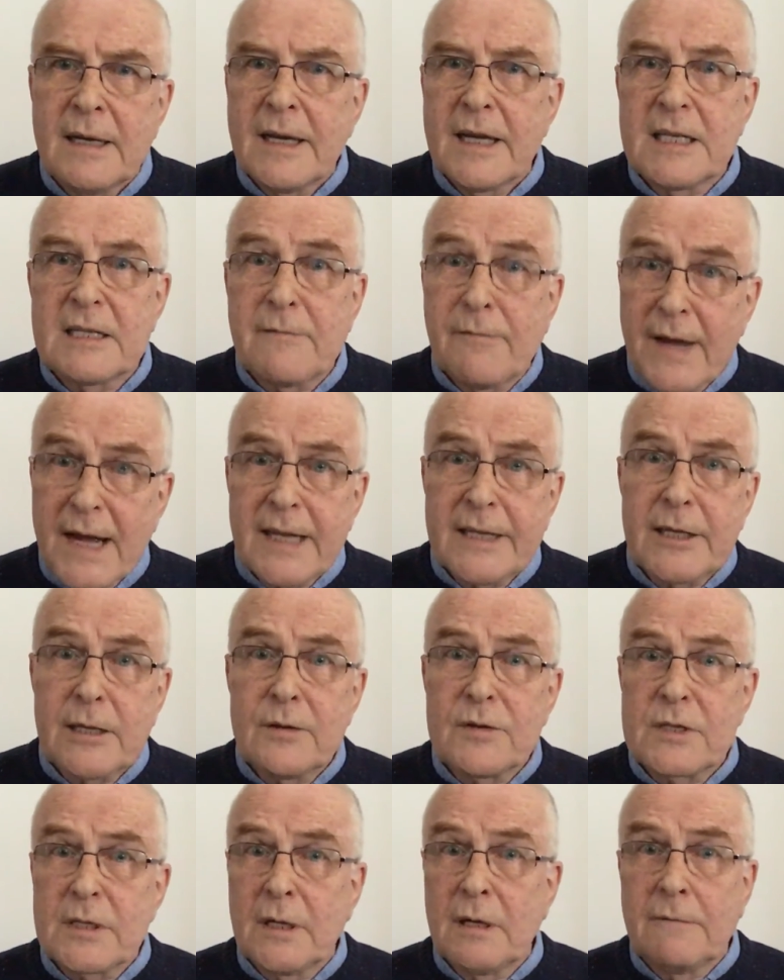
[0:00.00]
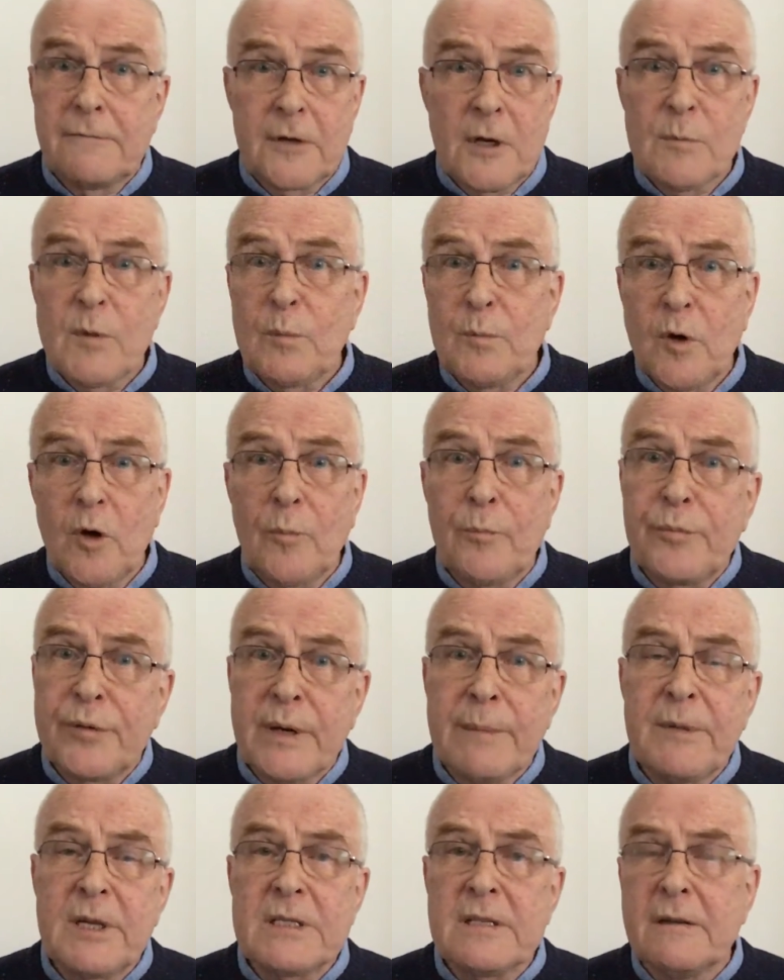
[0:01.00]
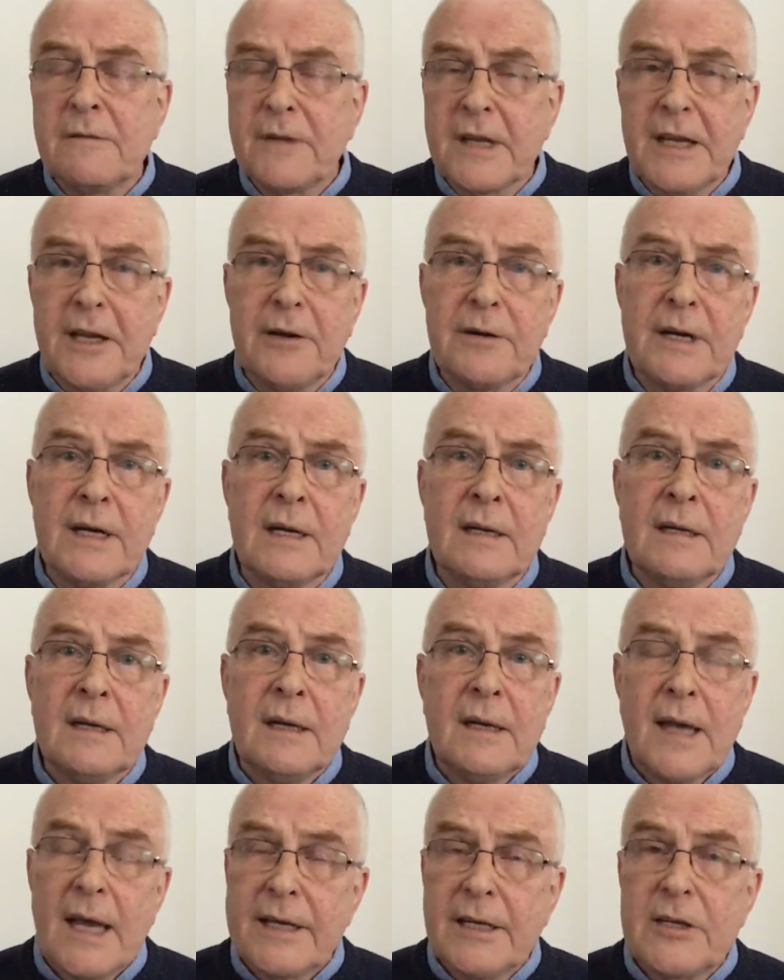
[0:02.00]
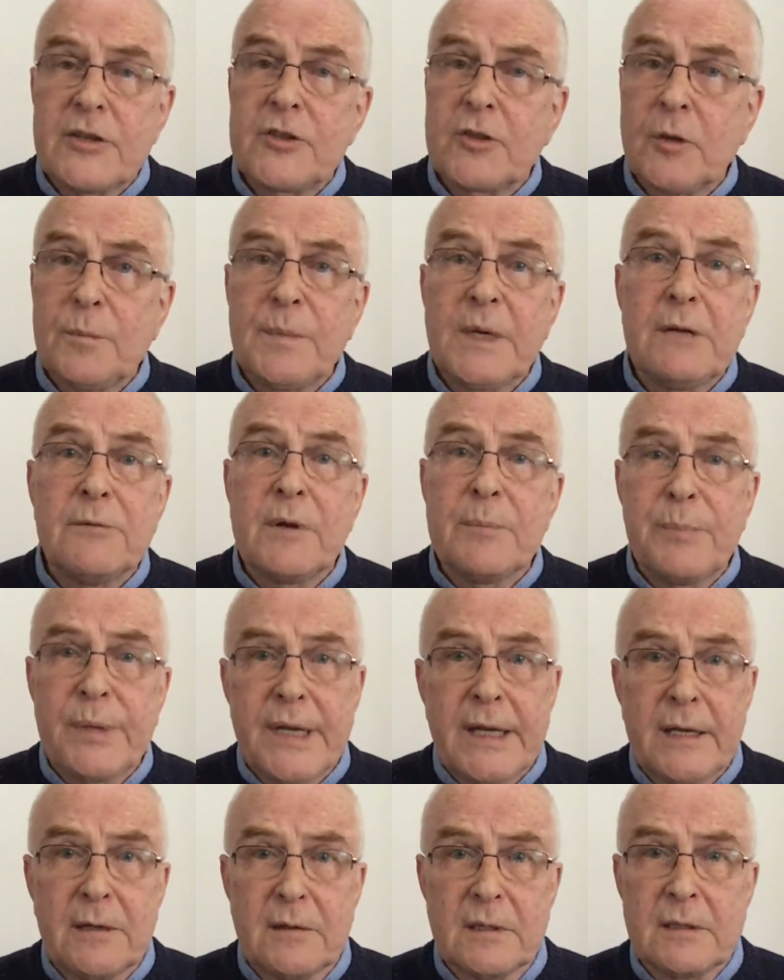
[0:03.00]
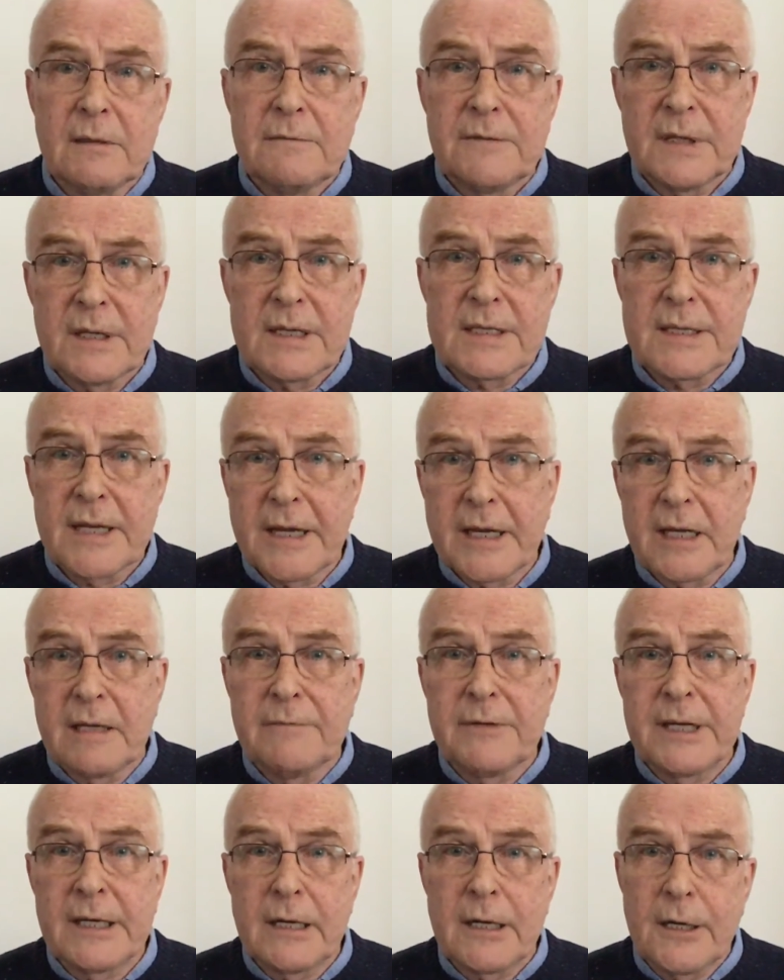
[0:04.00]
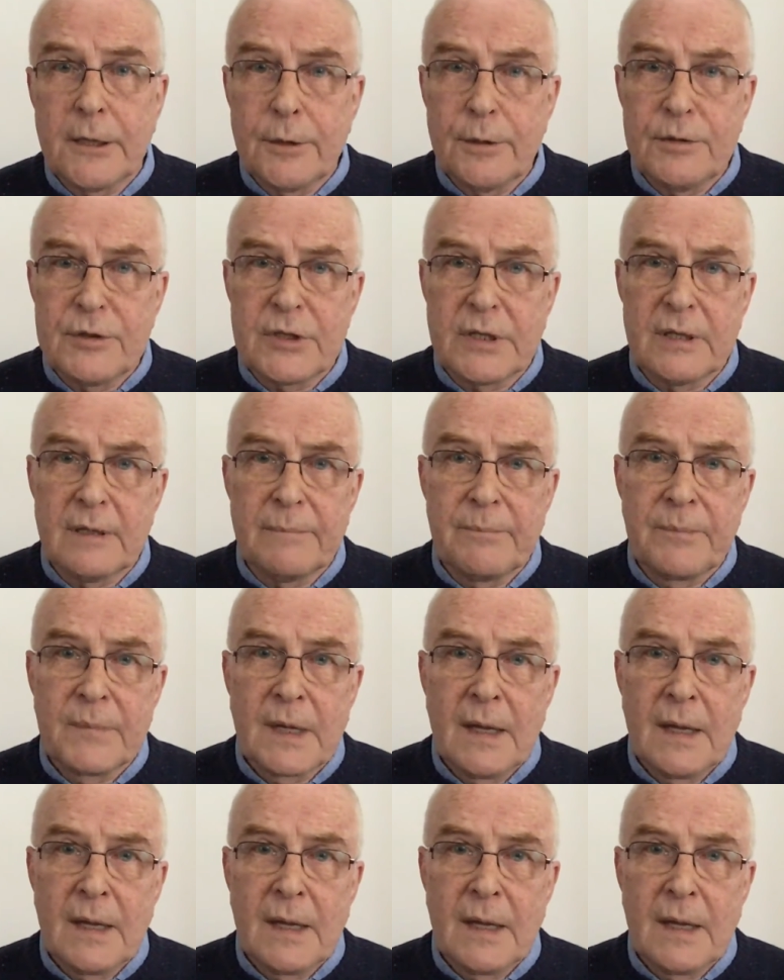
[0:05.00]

Its values are from a more primitive era, and it should be repealed for the sake of inclusion.